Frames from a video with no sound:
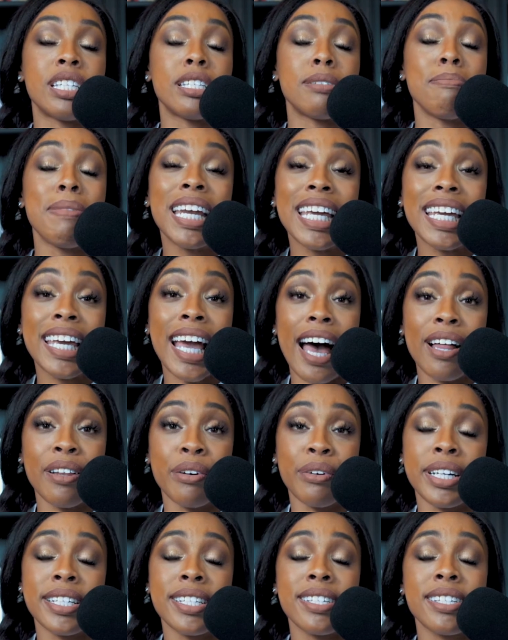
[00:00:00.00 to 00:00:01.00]
many
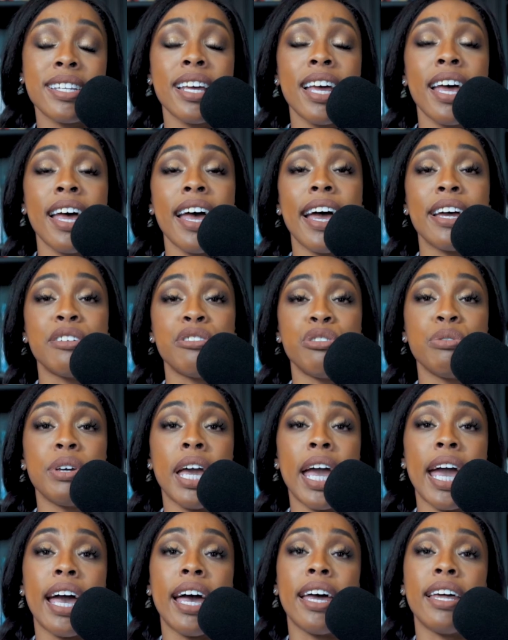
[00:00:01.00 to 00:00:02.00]
calories as you
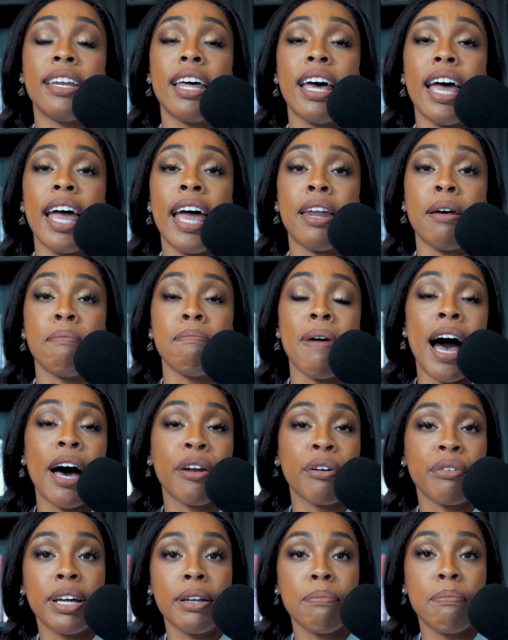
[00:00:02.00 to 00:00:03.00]
can at a
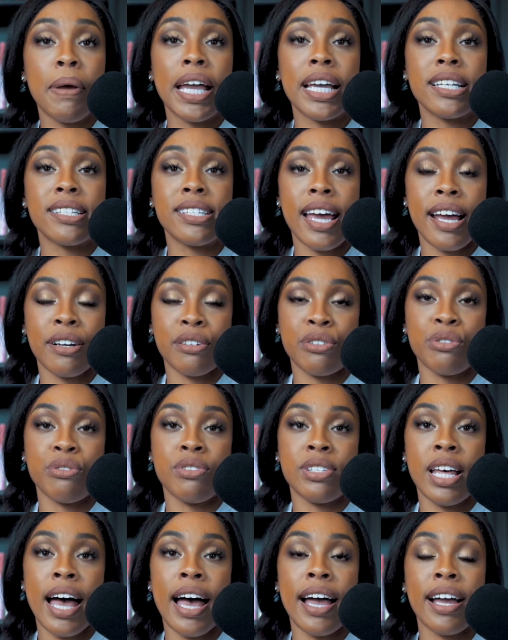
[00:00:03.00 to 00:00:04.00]
moderate paced
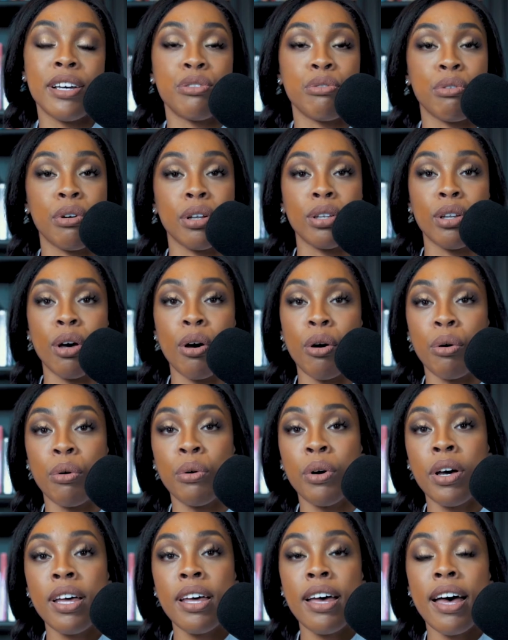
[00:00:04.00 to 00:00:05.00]
exercise or a low